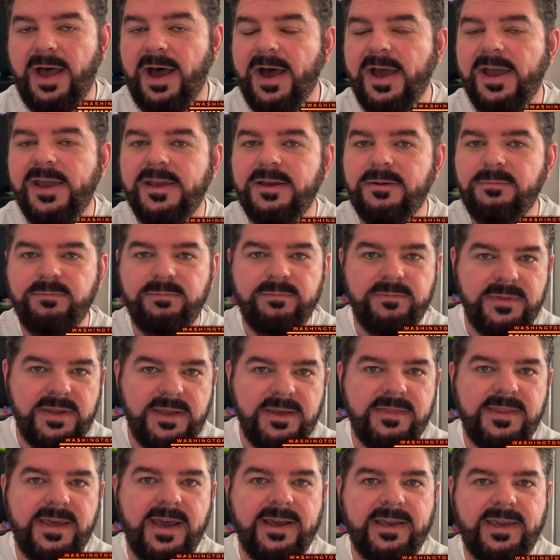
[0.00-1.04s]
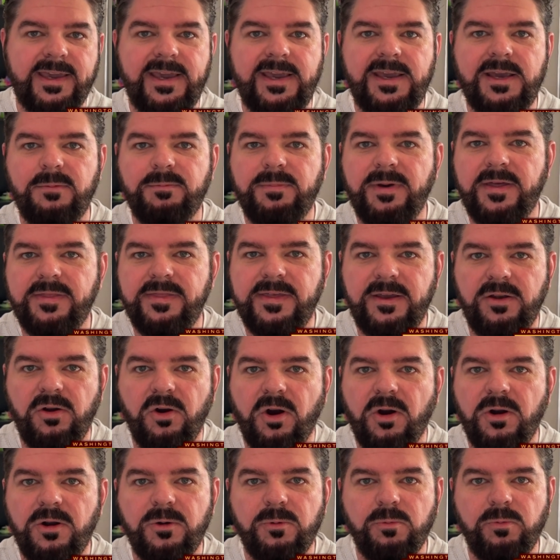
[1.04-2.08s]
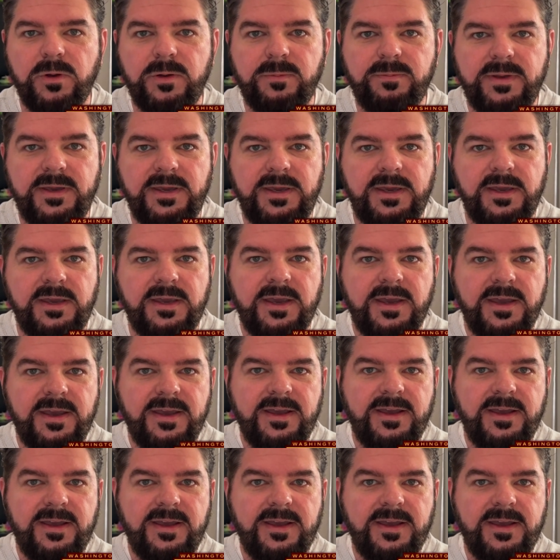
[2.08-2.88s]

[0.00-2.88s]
I am in that camp. I think Gardner would be